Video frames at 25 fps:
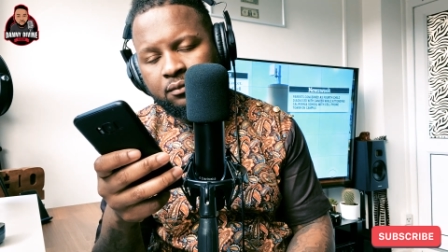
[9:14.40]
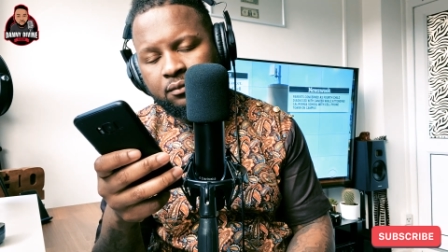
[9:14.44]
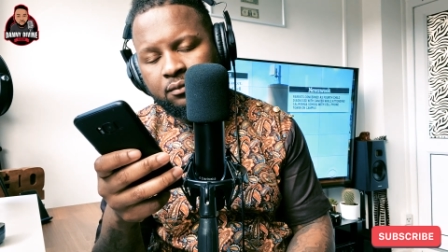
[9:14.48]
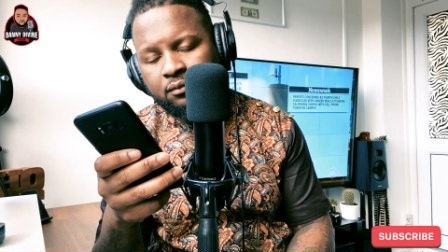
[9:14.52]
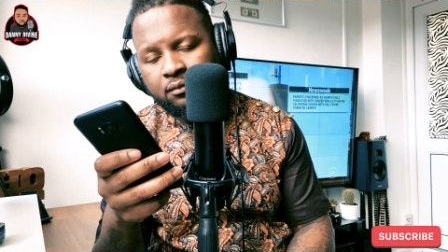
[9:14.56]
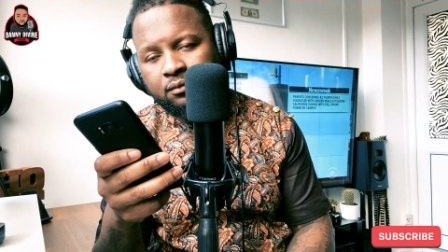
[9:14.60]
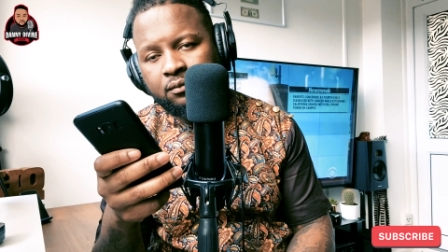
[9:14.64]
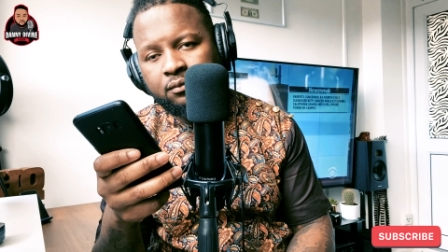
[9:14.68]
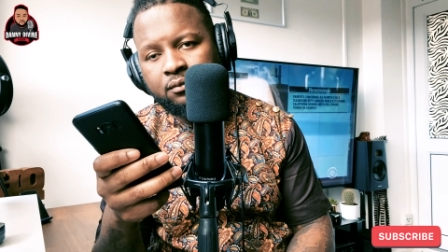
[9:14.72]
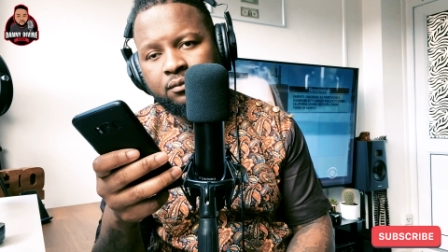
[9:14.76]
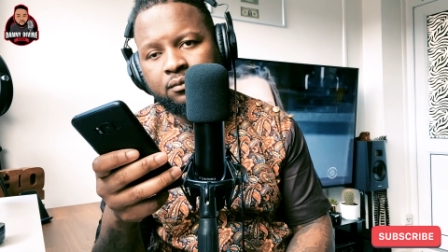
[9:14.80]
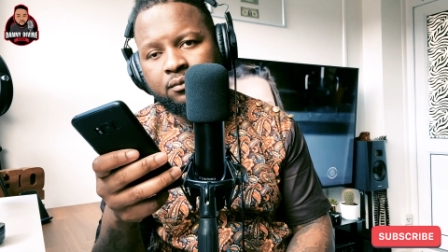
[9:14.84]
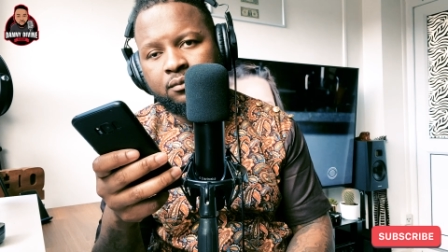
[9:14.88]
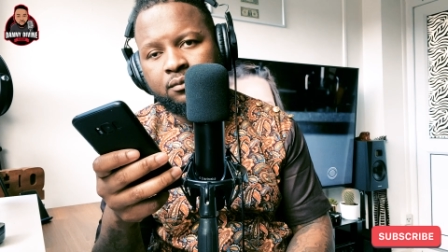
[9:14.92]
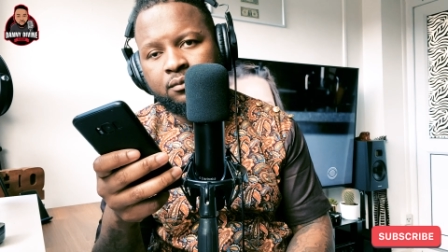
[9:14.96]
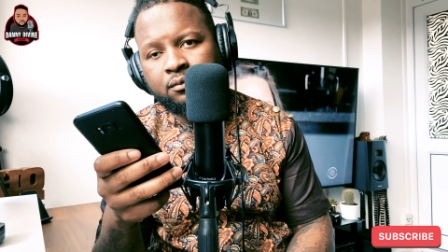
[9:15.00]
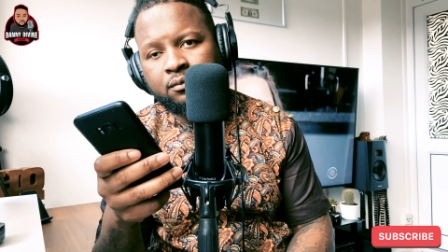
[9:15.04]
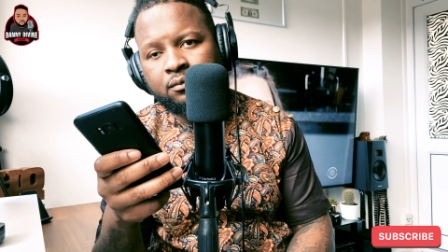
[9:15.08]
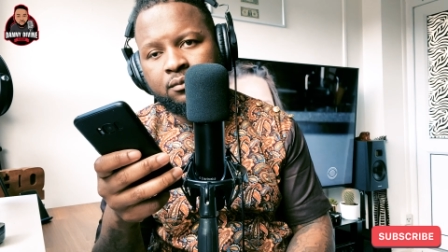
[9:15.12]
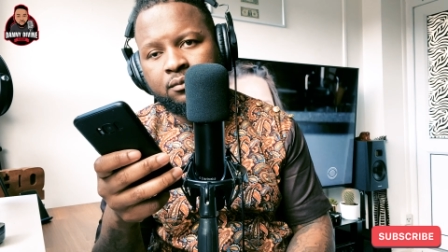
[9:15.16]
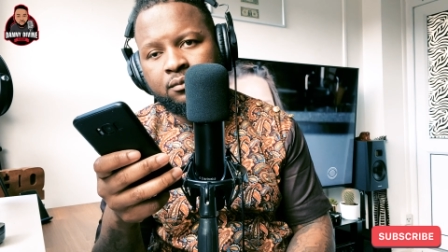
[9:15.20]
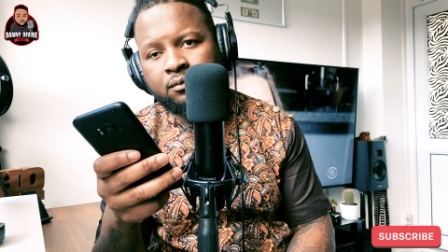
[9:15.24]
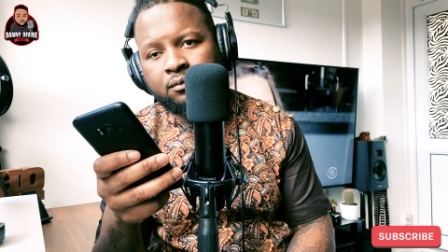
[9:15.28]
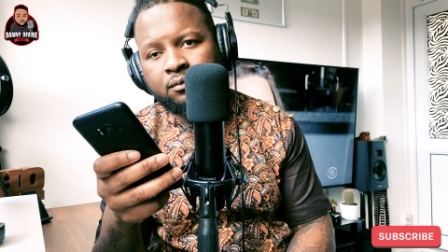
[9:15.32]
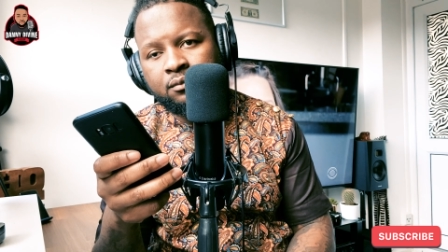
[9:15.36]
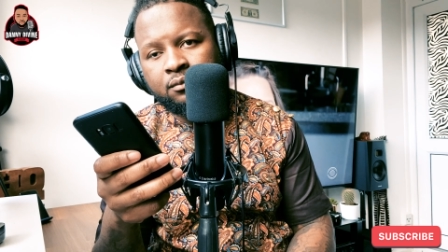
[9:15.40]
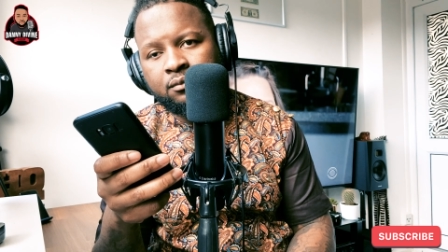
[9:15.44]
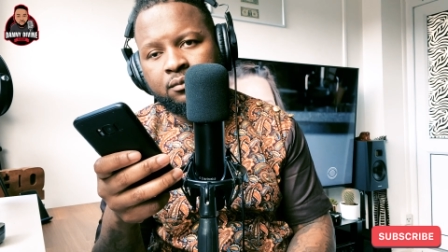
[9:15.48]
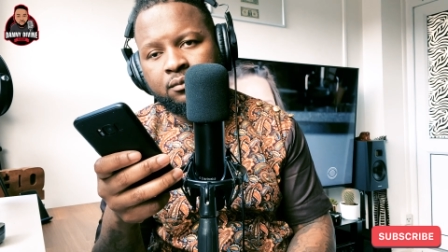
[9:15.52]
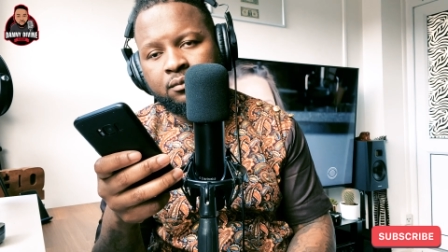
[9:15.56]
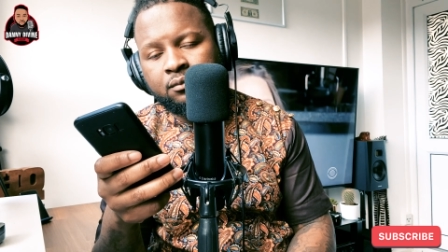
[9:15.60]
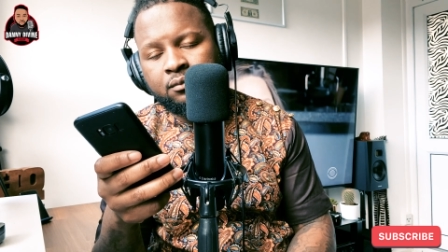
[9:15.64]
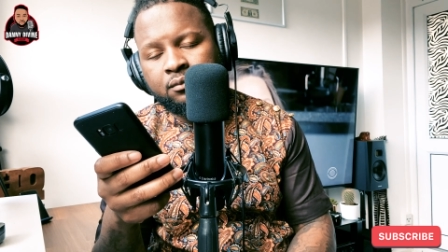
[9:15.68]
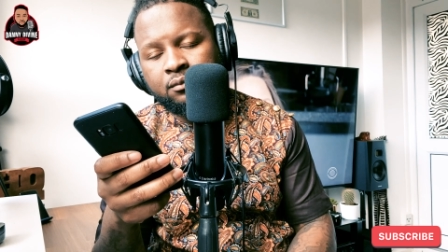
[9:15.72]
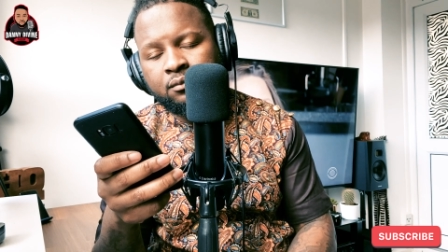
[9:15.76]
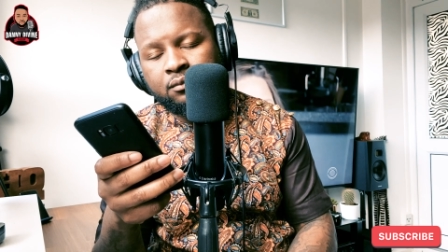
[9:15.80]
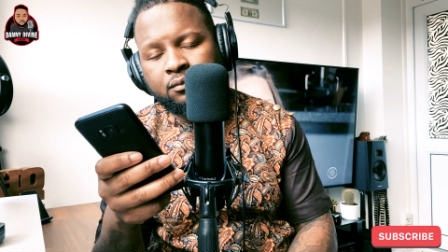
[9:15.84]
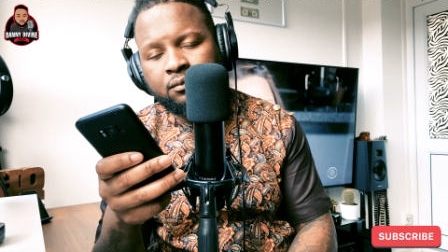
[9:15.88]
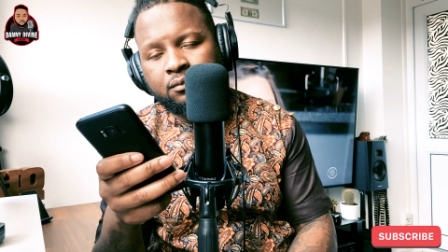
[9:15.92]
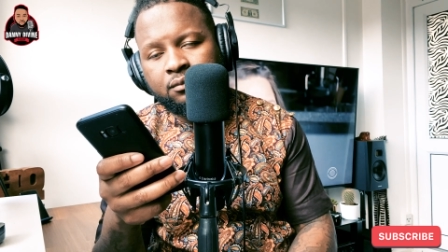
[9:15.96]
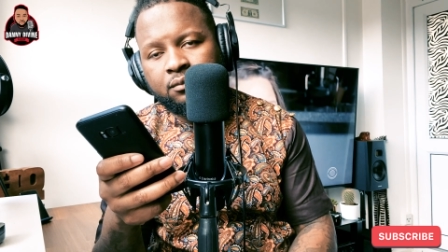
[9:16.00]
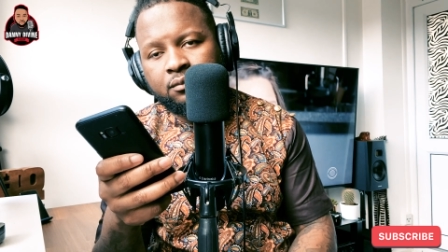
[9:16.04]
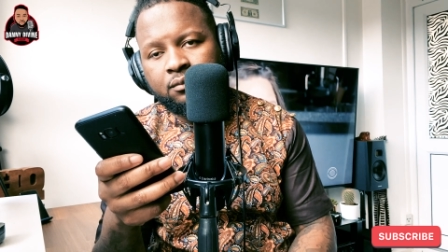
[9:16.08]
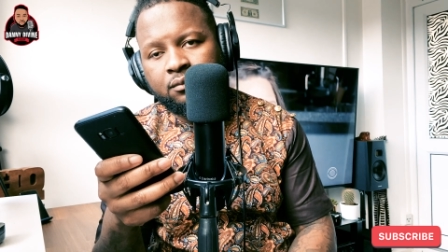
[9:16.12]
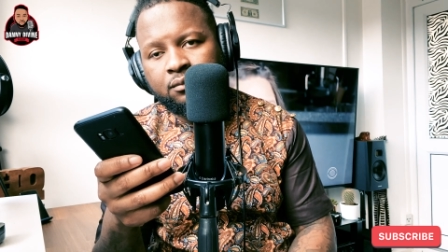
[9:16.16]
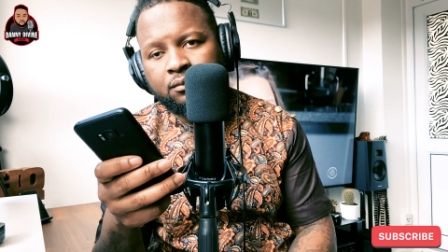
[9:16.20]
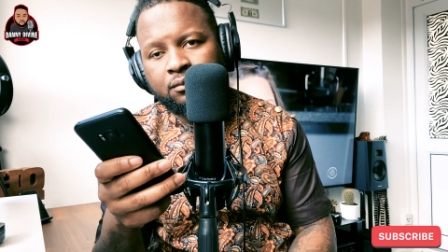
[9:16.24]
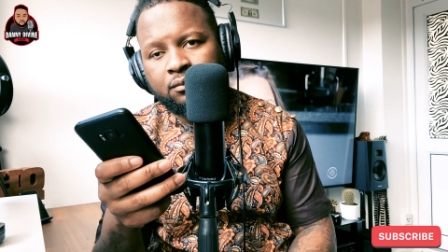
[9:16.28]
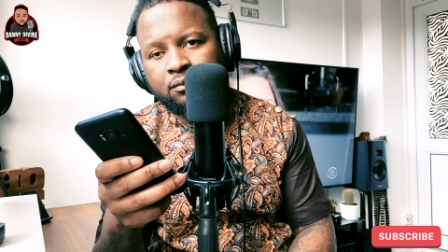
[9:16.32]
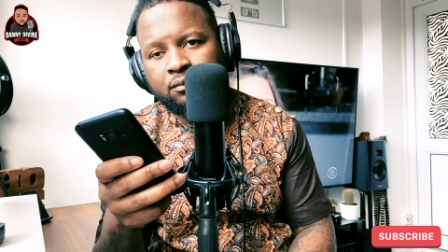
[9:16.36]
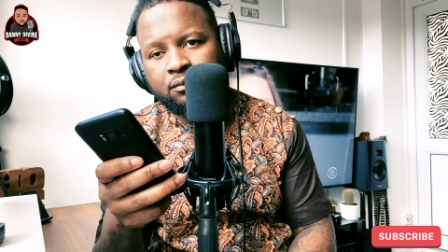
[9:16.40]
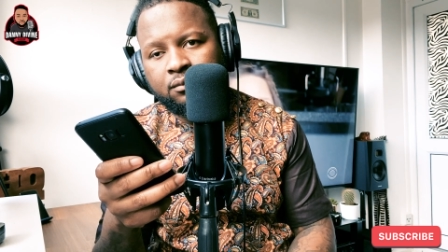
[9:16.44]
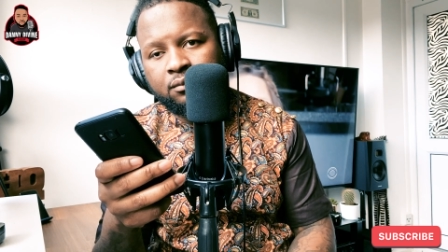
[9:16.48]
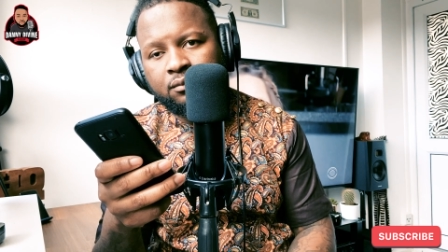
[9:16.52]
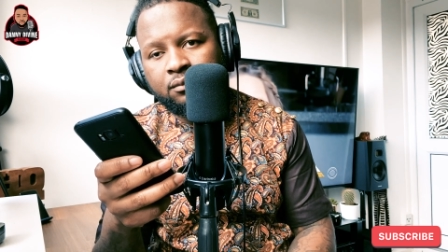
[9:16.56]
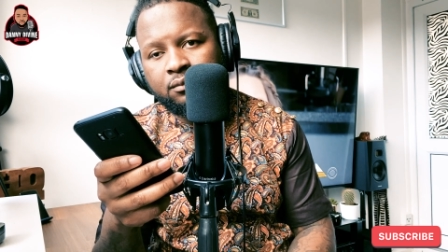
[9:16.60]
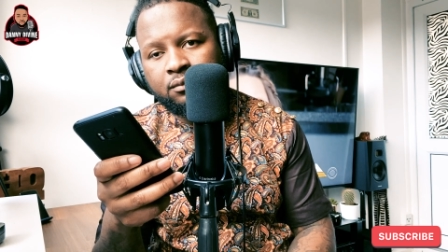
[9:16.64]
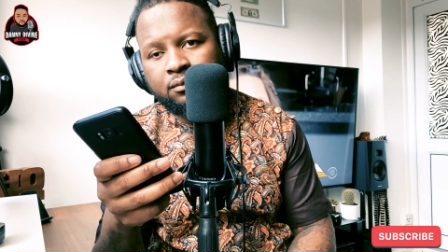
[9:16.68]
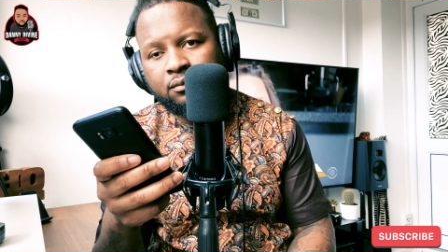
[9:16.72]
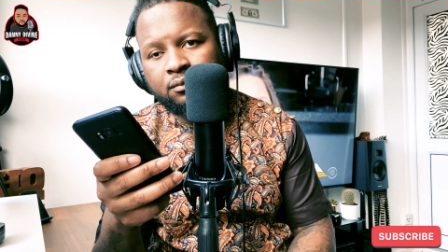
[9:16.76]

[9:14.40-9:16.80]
My son missed growing